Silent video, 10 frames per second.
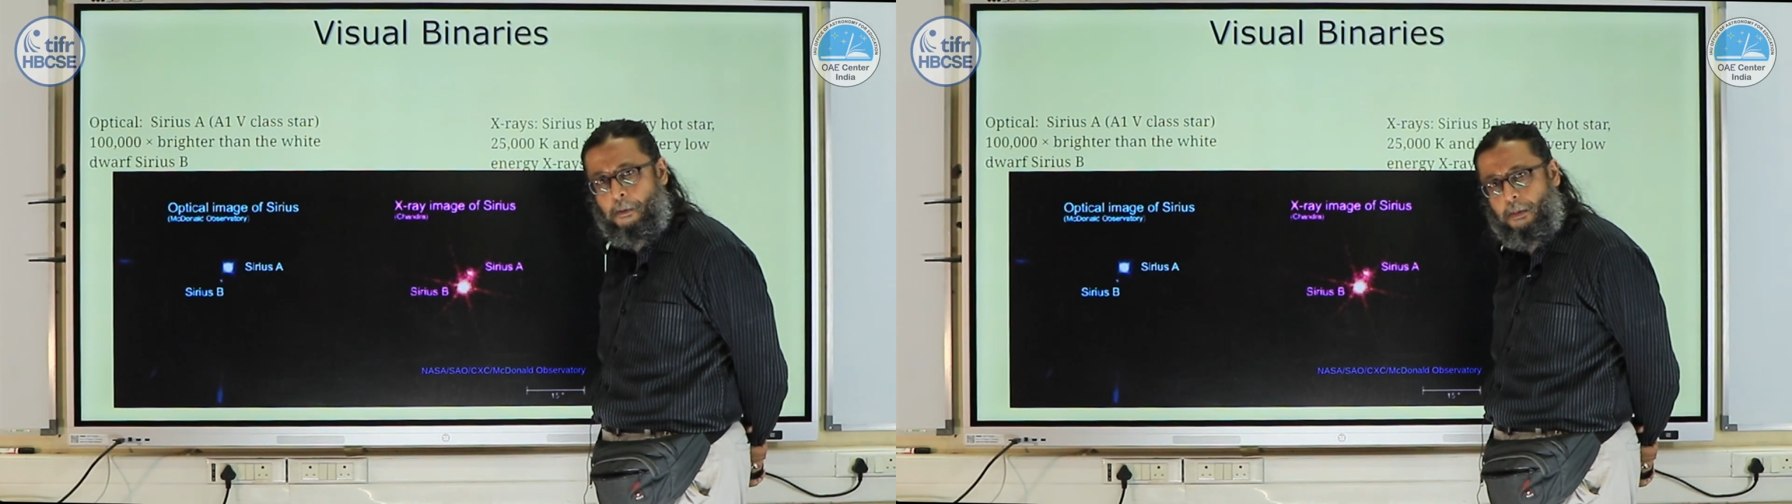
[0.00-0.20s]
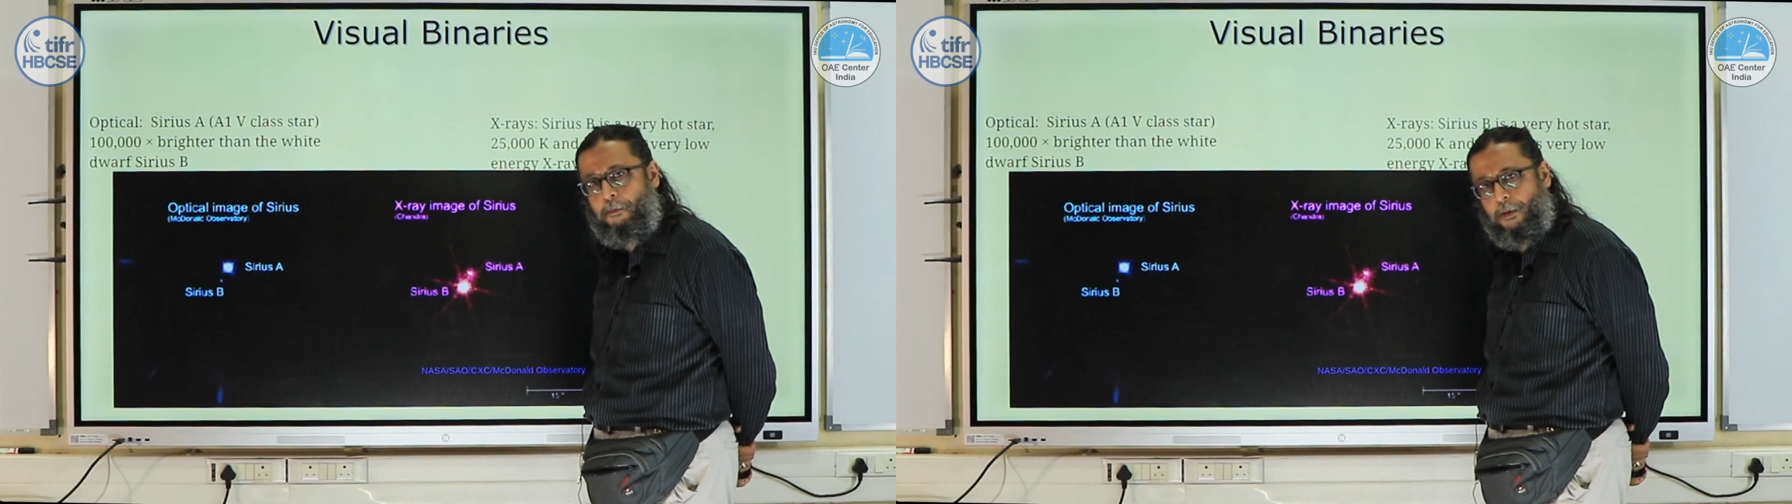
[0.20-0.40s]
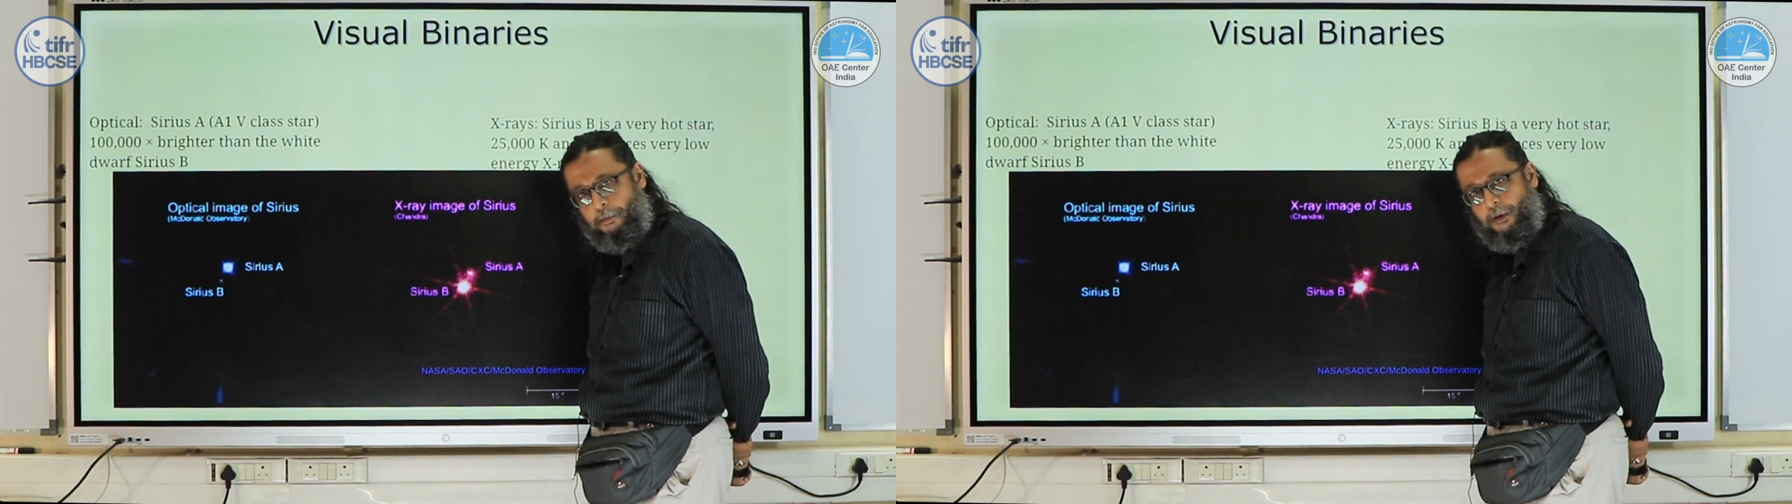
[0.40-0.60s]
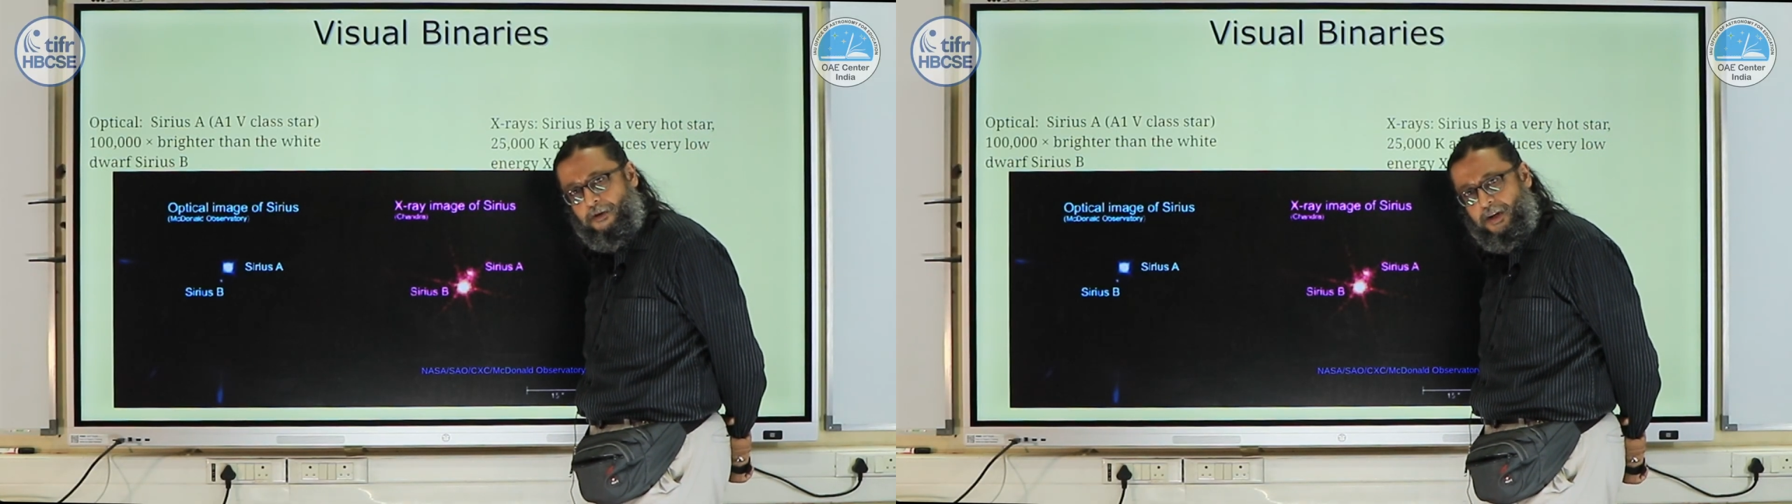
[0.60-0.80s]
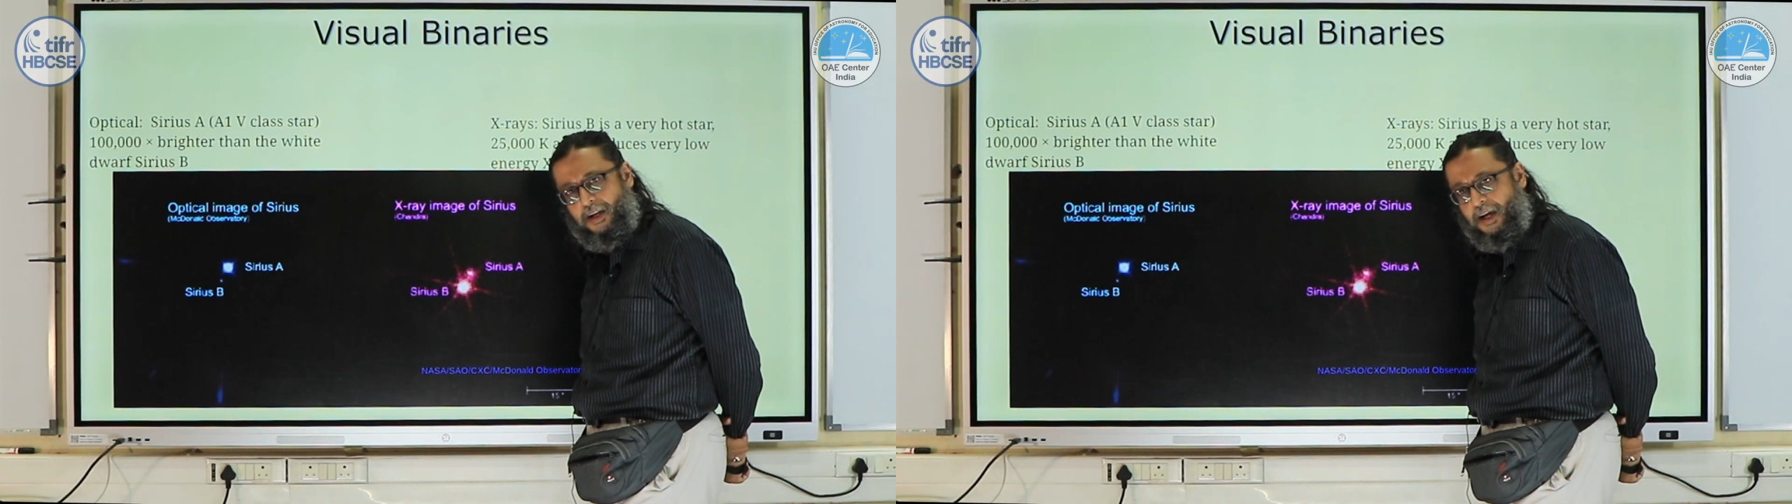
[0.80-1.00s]
But people
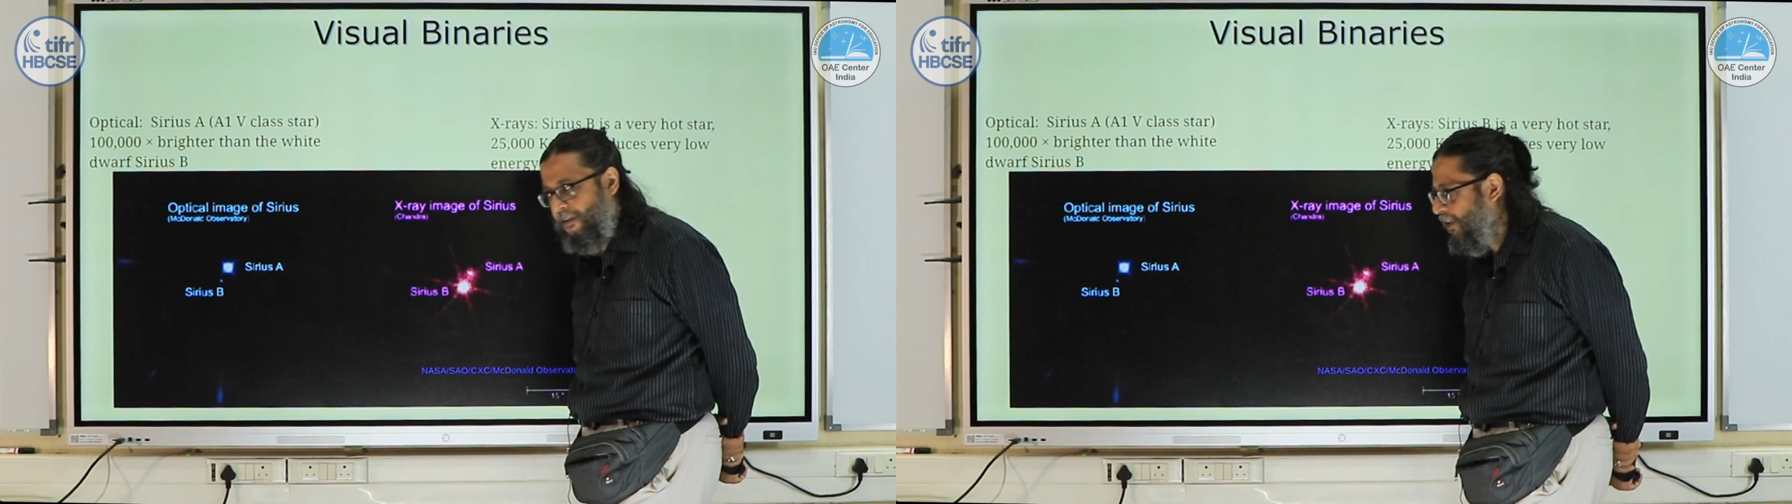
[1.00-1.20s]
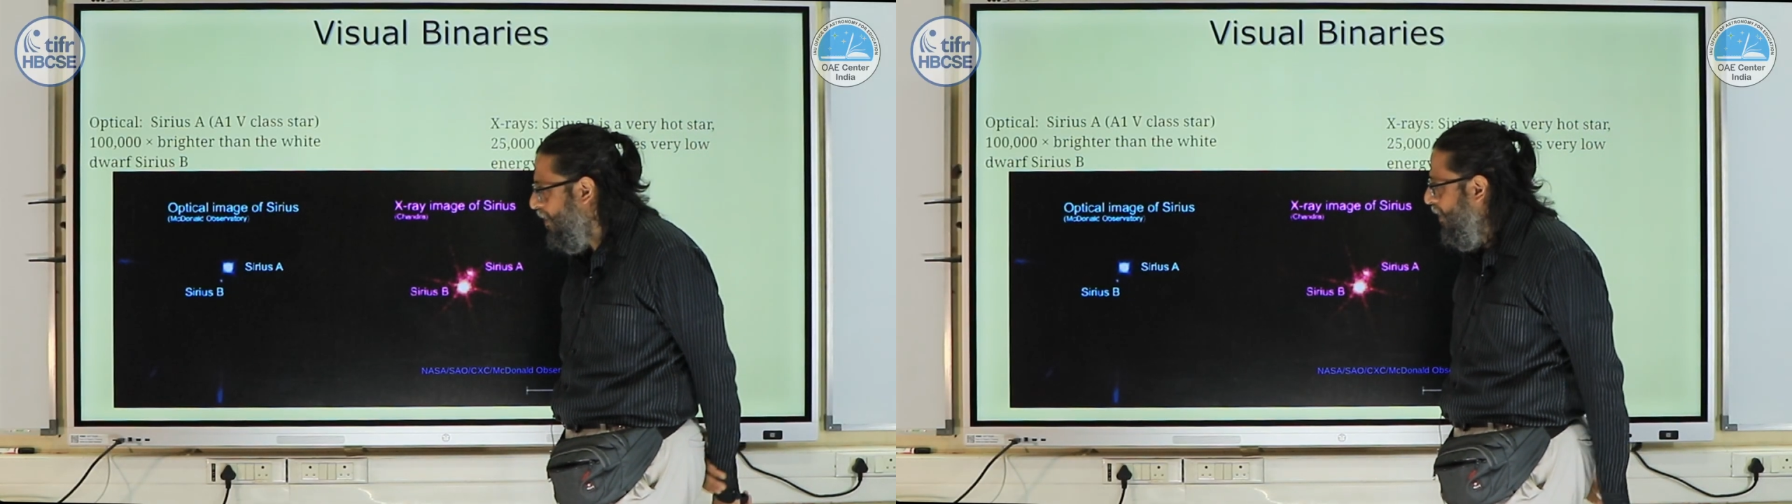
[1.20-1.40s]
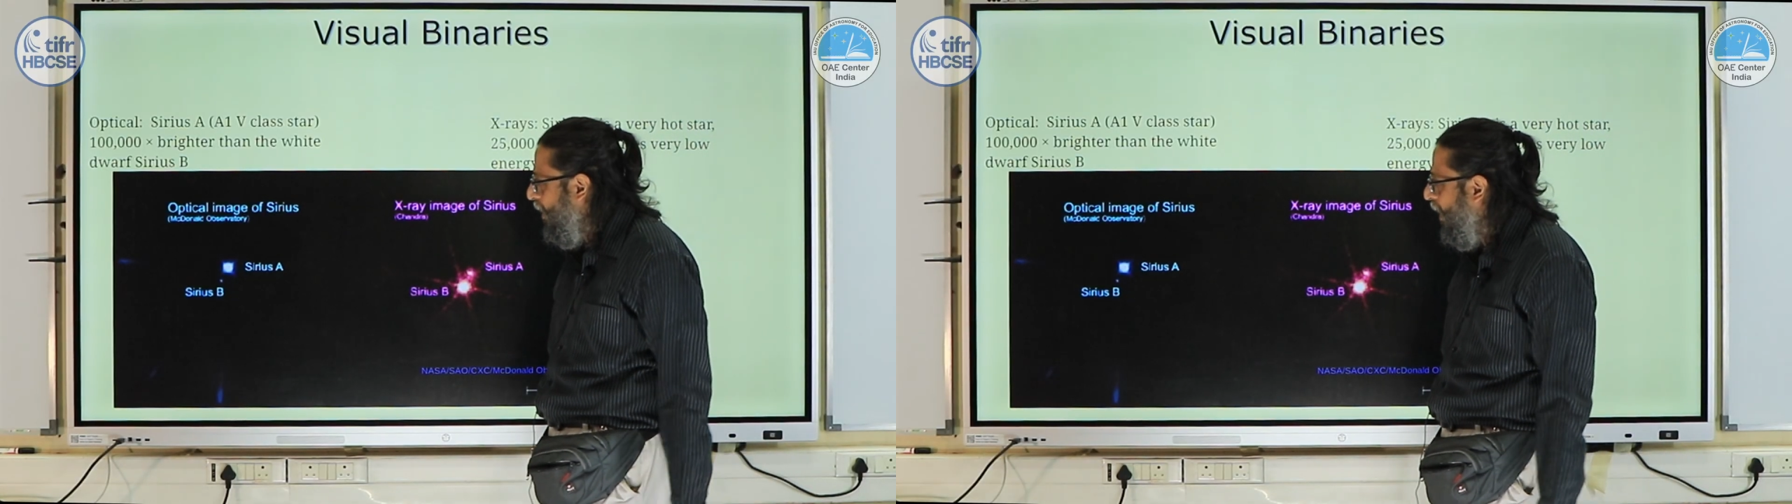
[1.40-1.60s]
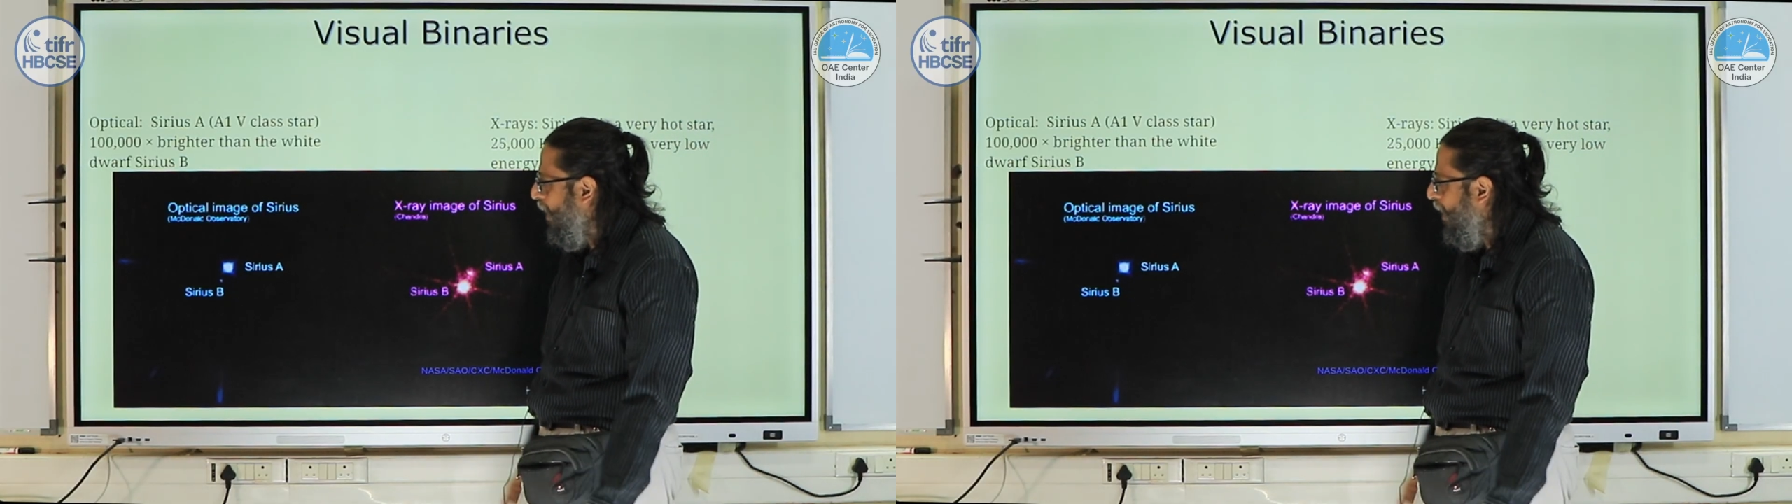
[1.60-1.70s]
realize that they